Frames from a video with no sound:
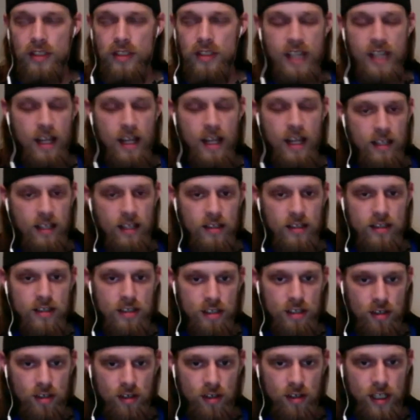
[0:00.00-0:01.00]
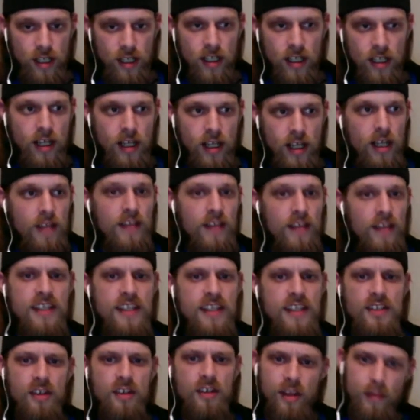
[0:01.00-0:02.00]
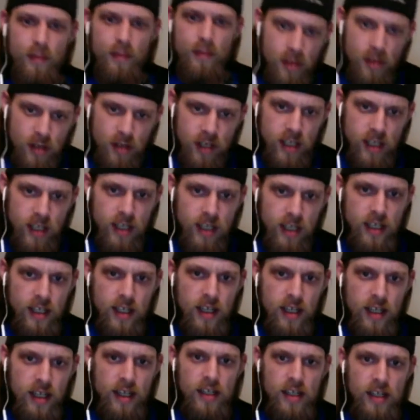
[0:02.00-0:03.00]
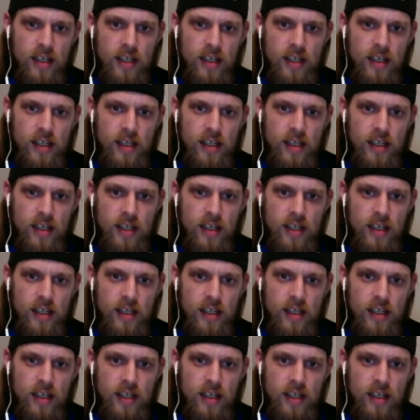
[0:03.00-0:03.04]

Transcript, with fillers: was telling the jury, "This is your community.